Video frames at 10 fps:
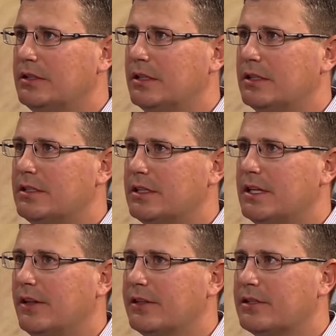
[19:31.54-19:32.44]
to to
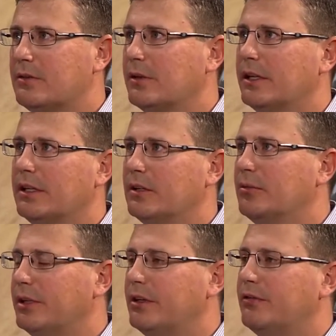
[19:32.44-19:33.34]
tell the story a
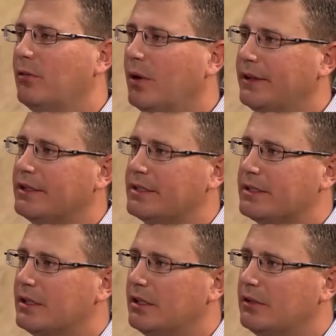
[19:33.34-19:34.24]
little bit of what this
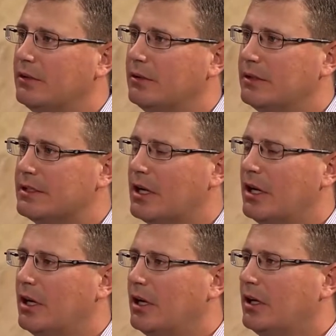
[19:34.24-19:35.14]
is going to do is
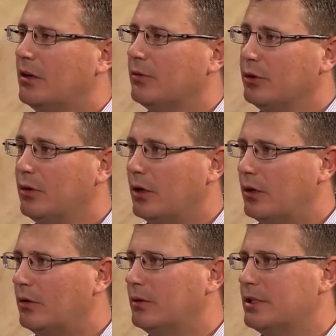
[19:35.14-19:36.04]

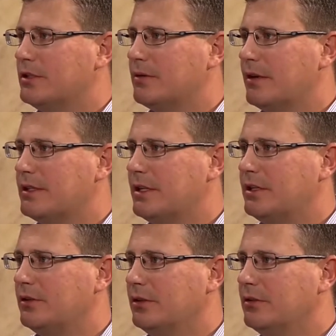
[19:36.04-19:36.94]
RUCO, which is the
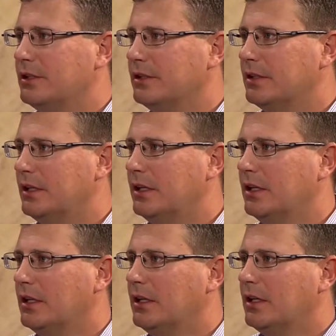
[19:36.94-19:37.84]
residential utility
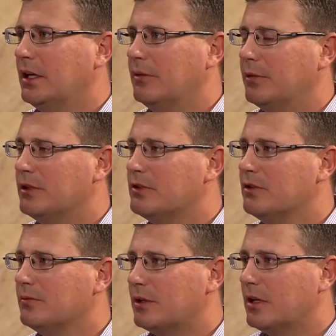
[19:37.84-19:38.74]
um,
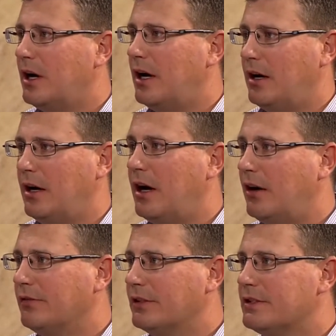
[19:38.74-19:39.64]
consumer
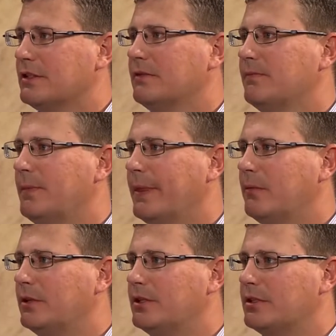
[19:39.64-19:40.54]
office,
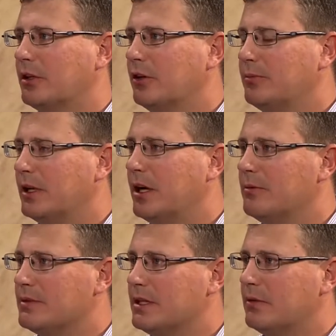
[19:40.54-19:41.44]
which is the group that
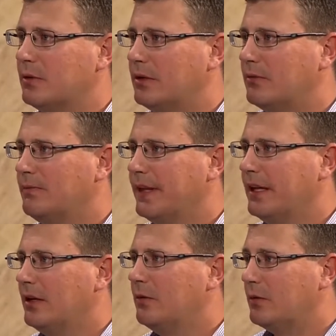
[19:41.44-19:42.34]
comes in when,
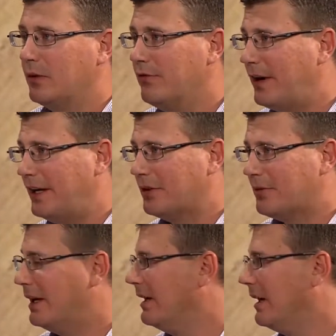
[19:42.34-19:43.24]
when we file a
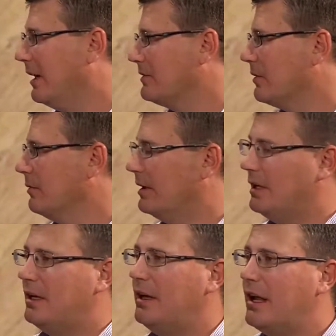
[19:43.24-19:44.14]
rate case or
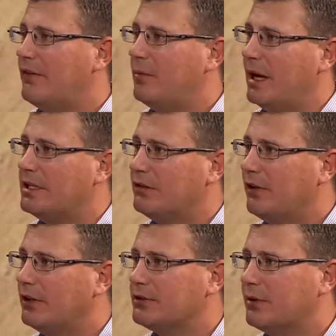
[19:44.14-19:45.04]
when Navopache
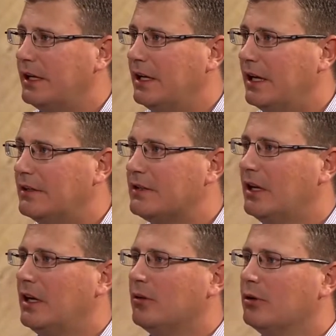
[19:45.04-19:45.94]
files a rate case.
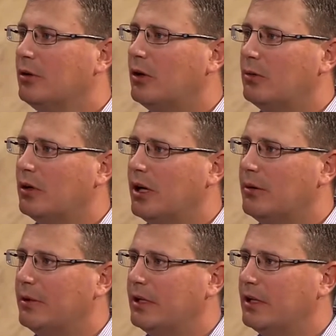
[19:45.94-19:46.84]
RUCO will
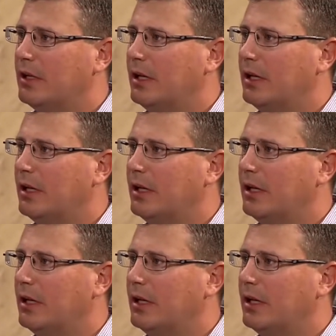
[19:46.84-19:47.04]
come in